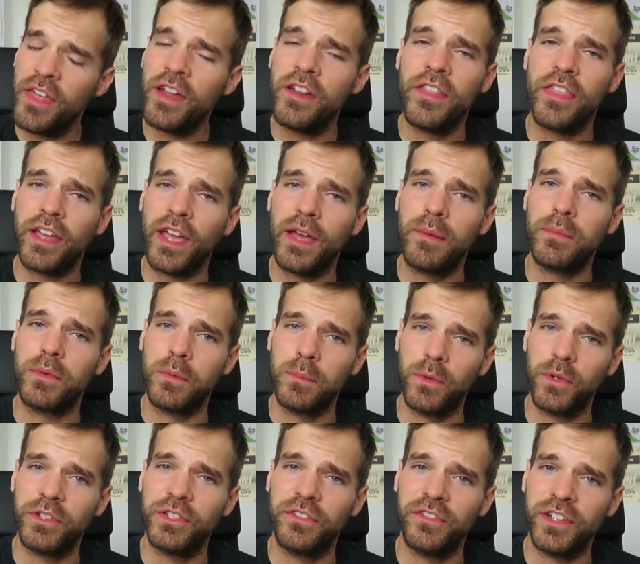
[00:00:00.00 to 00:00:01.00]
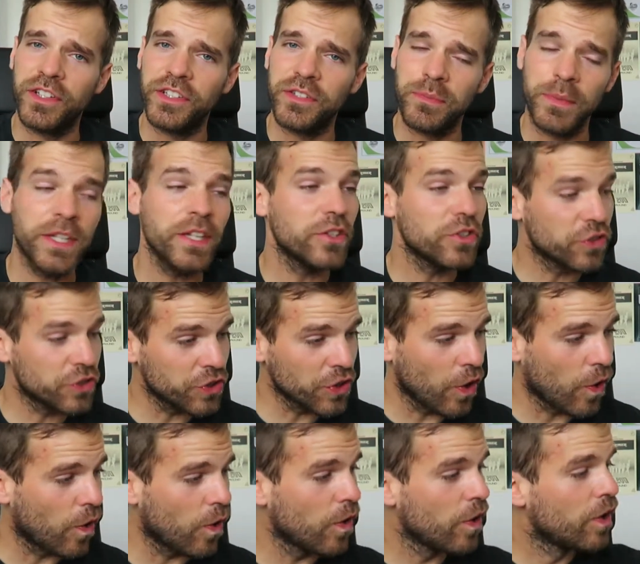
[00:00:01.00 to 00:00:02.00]
there the camera motivated me,
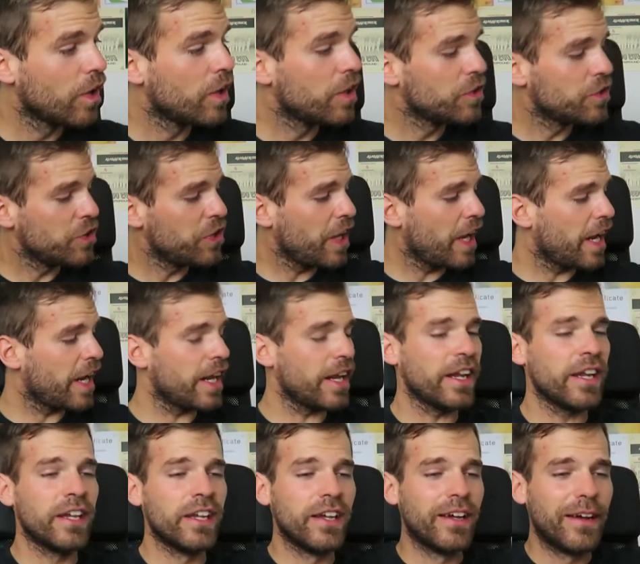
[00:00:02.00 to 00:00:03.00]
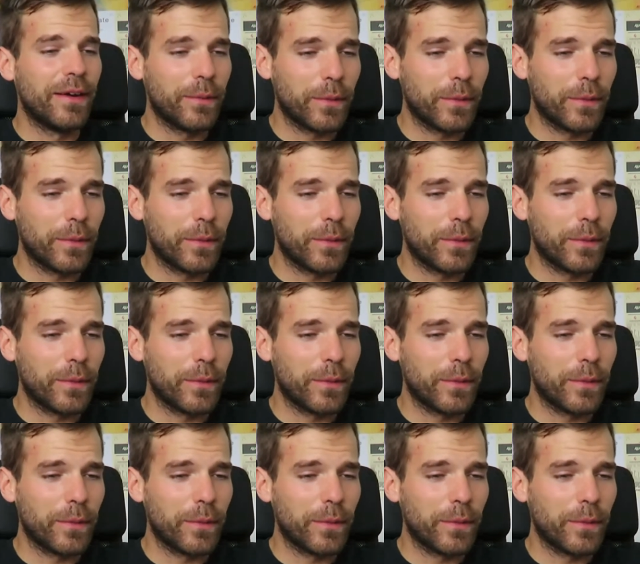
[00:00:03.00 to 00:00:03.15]
so today,